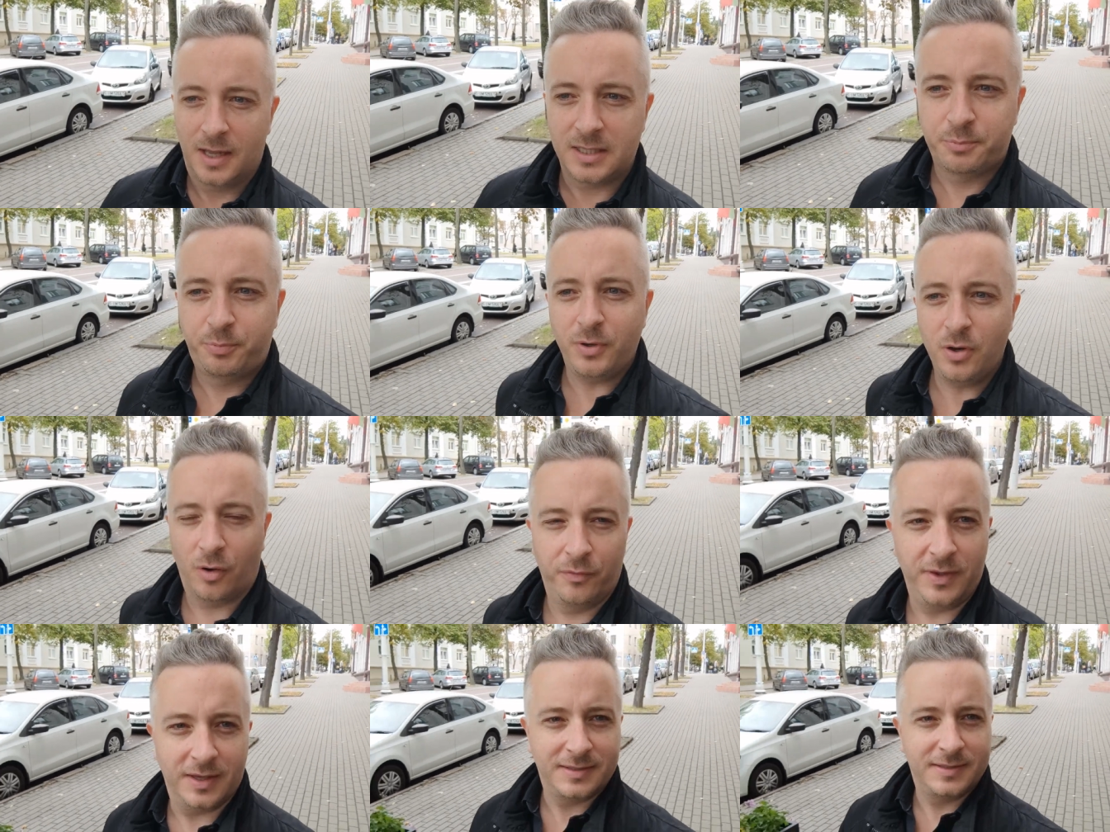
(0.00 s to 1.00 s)
it's pretty
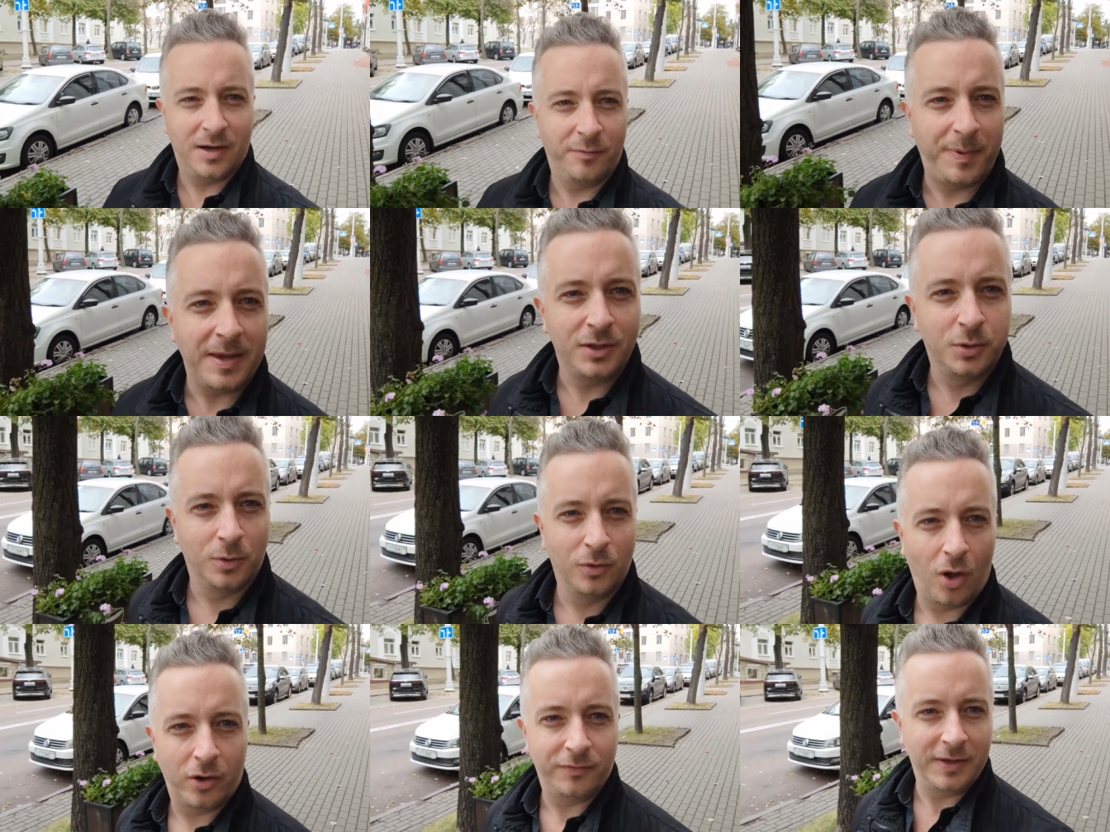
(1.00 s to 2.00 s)
obvious that I've been to a
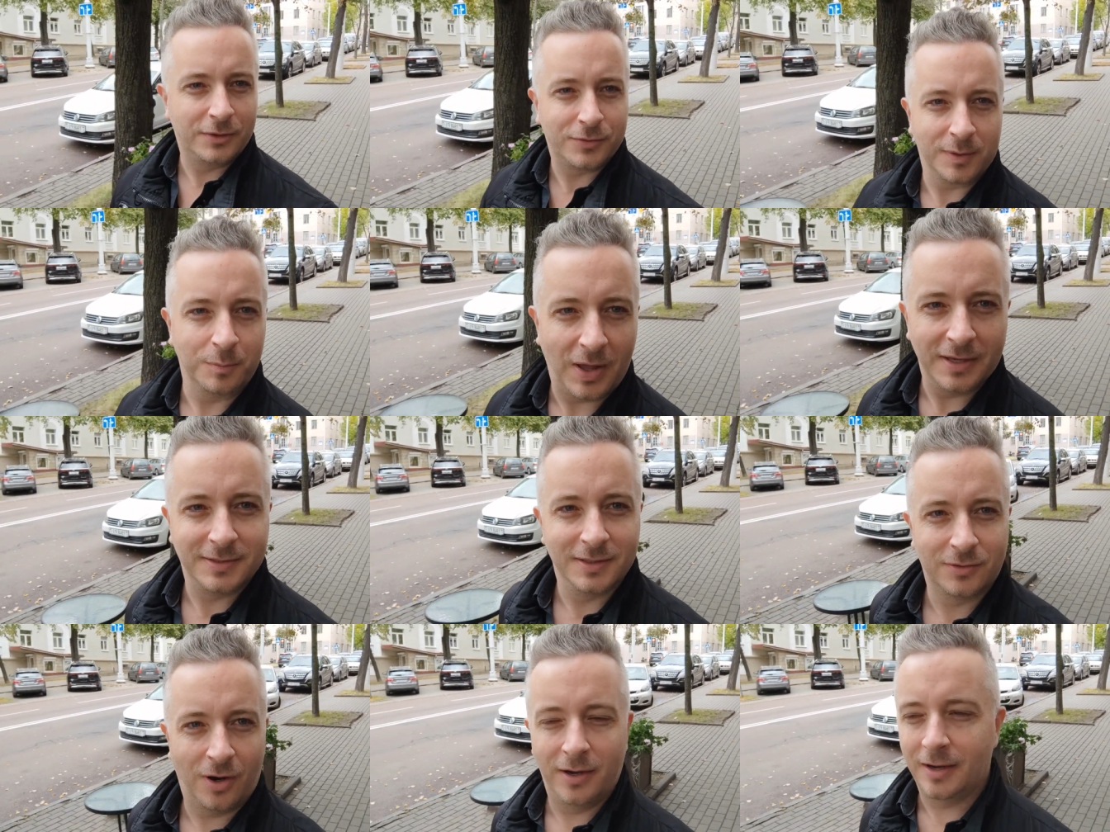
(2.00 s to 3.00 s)
lot of interesting
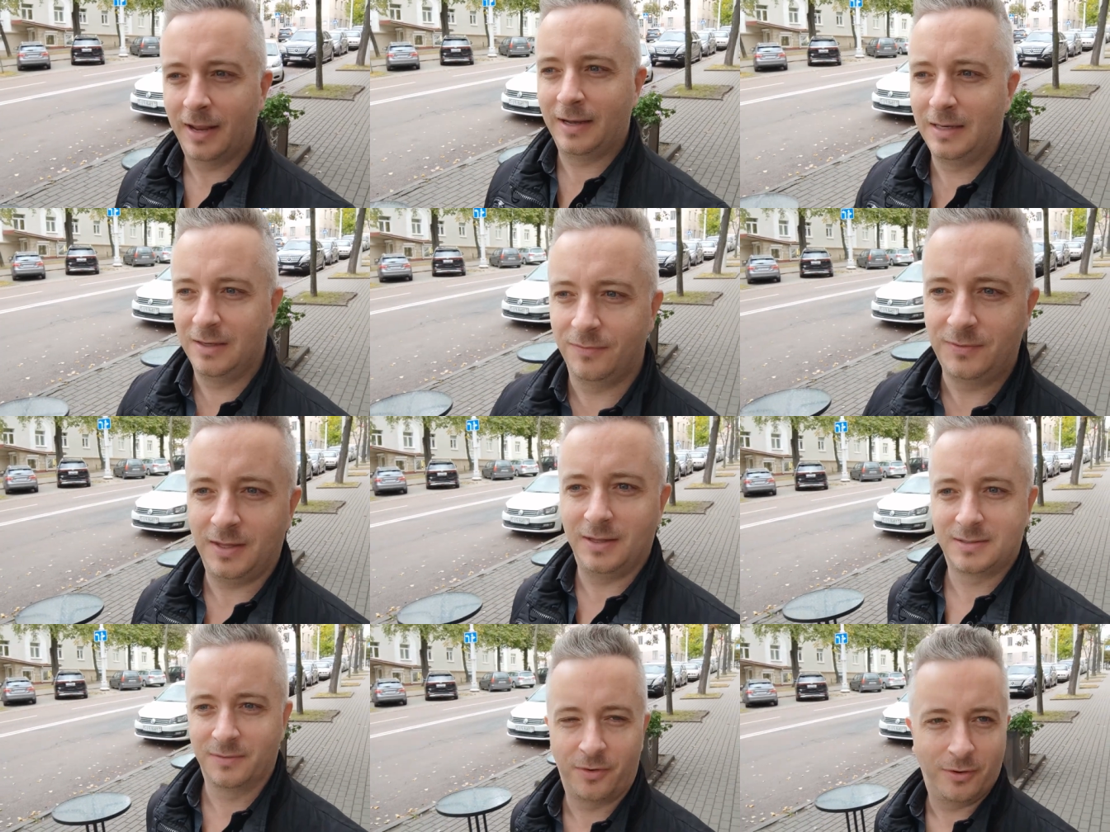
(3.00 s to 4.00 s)
places, right, and lived
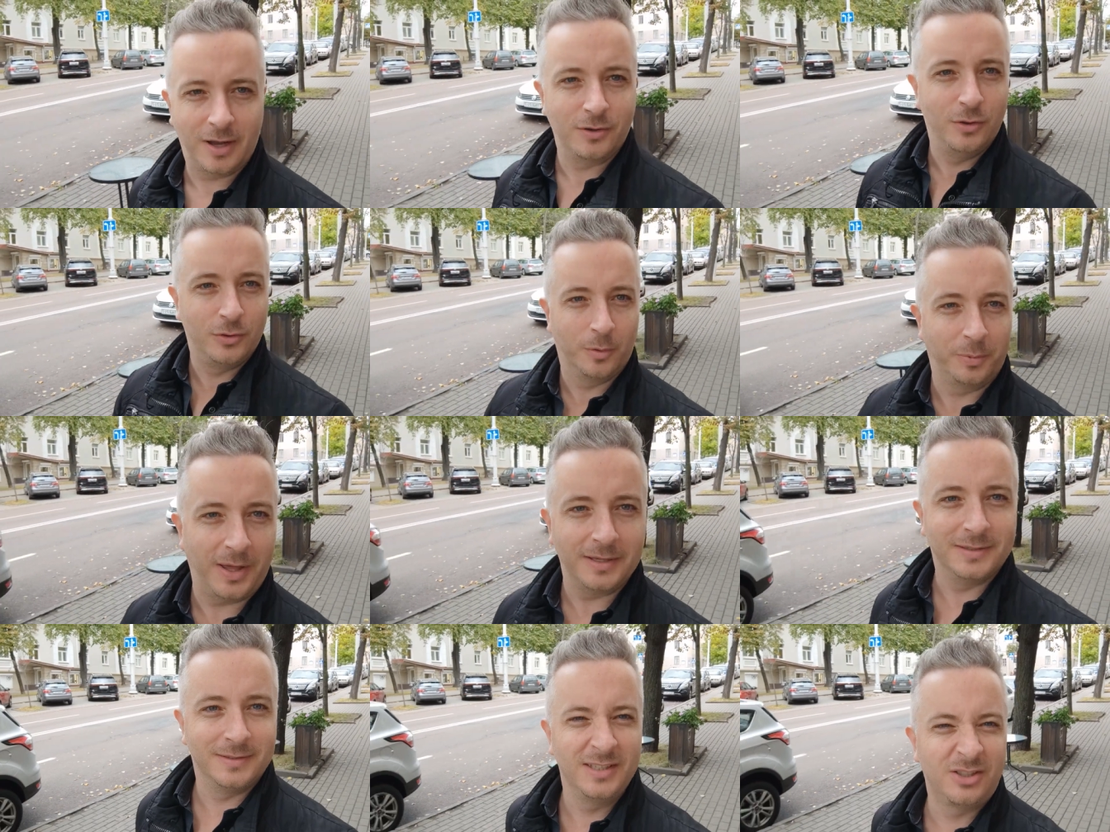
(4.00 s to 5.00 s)
in some very unusual
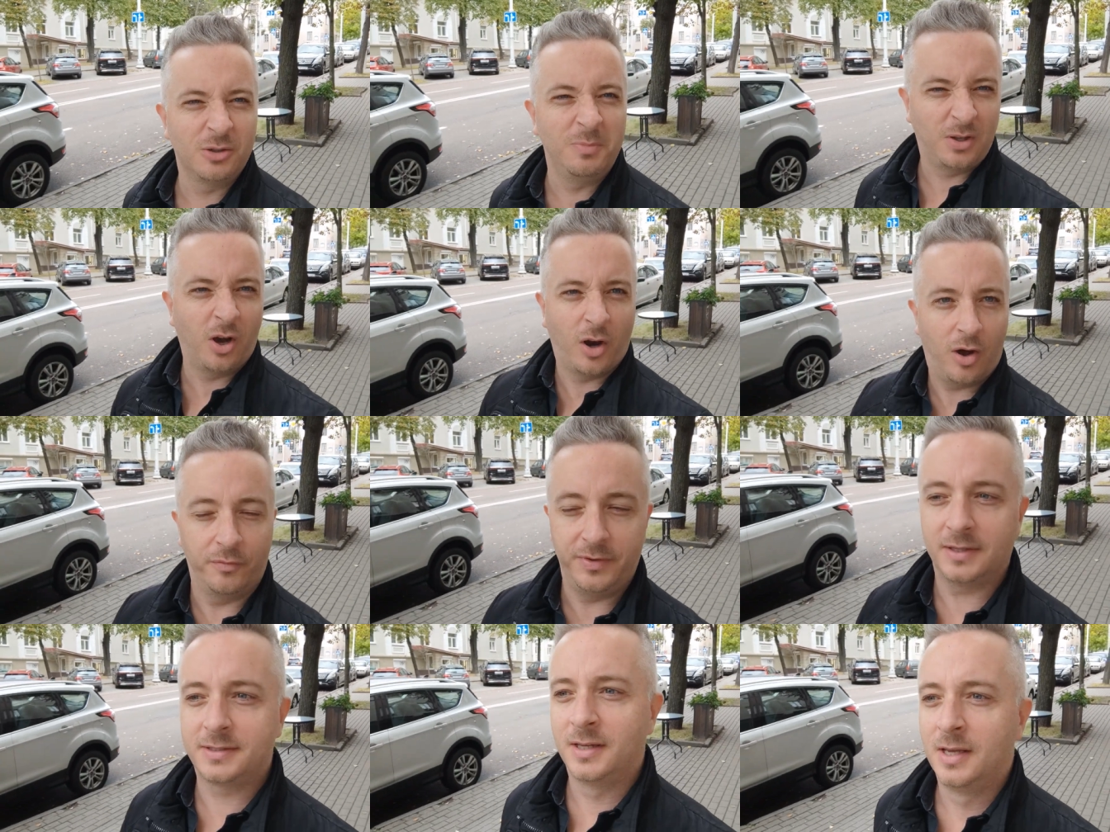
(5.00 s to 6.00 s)
places. This should be kind of
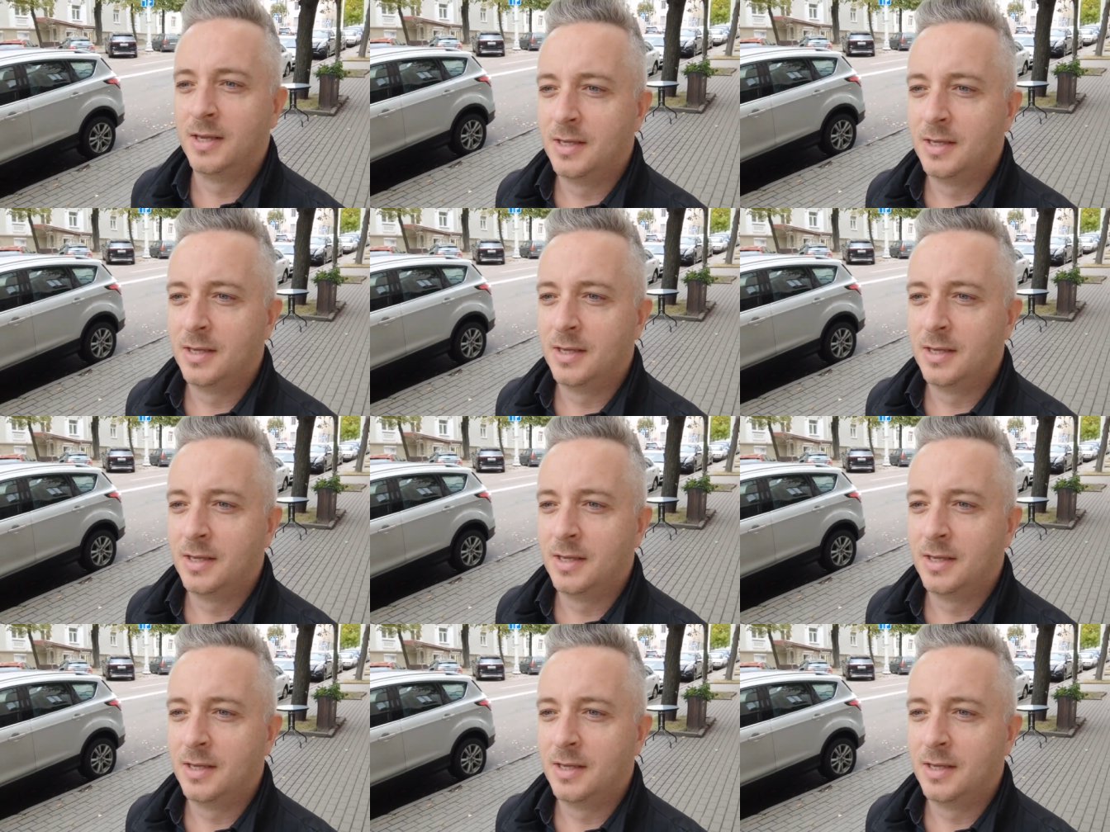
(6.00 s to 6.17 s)
obvious.